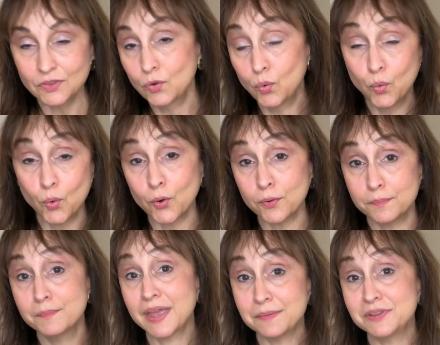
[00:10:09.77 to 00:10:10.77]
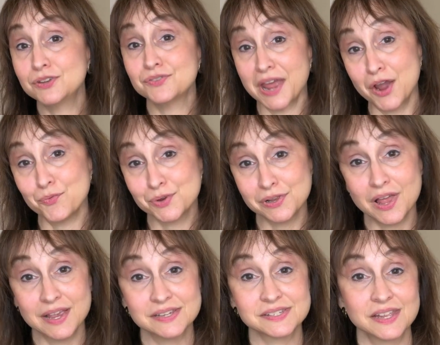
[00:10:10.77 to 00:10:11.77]
Or maybe you now
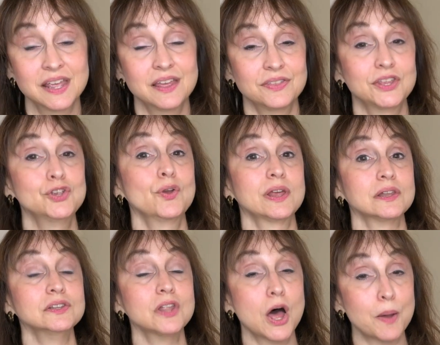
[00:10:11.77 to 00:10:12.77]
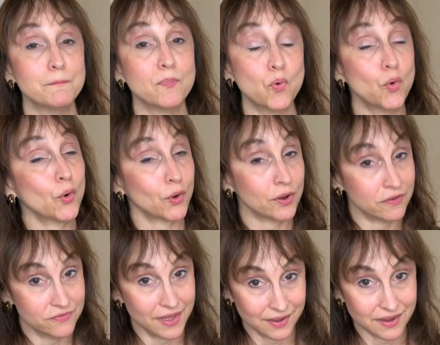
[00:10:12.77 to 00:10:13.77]
realize that you had a lot more of
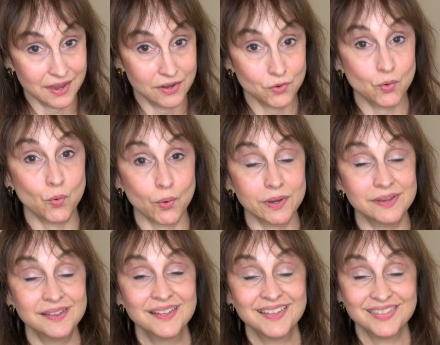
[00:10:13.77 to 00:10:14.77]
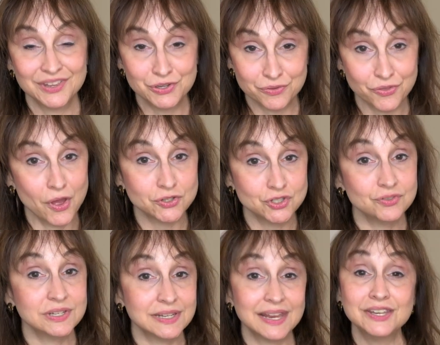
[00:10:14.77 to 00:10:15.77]
that category than you thought you
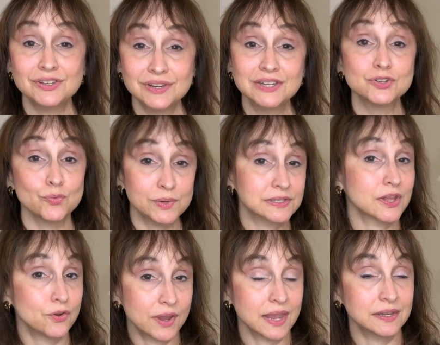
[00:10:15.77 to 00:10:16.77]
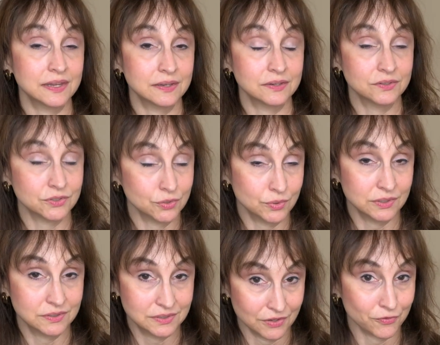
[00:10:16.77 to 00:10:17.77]
did, and you need to relocate it to a
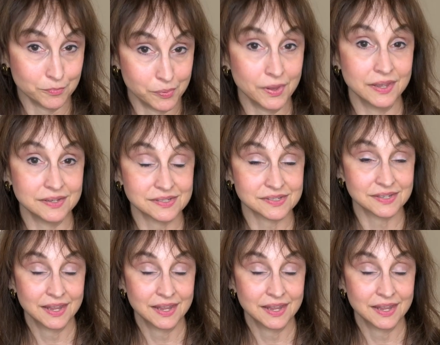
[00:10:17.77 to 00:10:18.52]
different place.